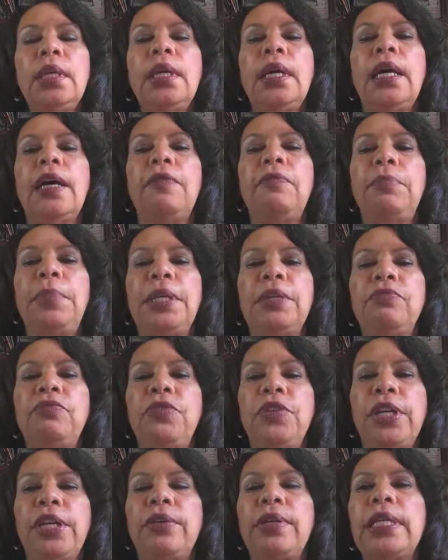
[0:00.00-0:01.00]
I've been
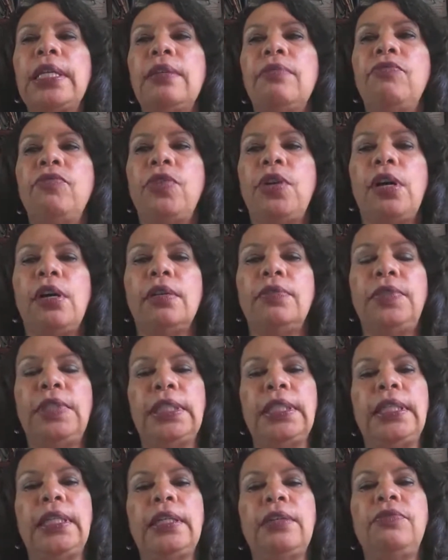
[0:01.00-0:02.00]
very involved
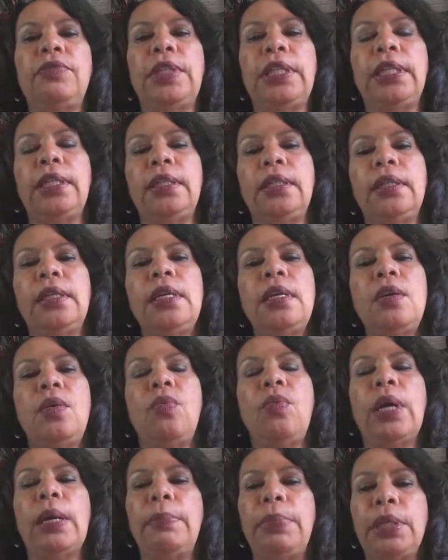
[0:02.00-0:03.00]
in giving
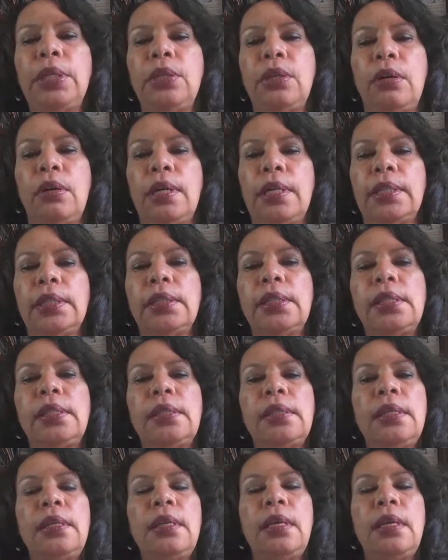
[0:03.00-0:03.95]
webinars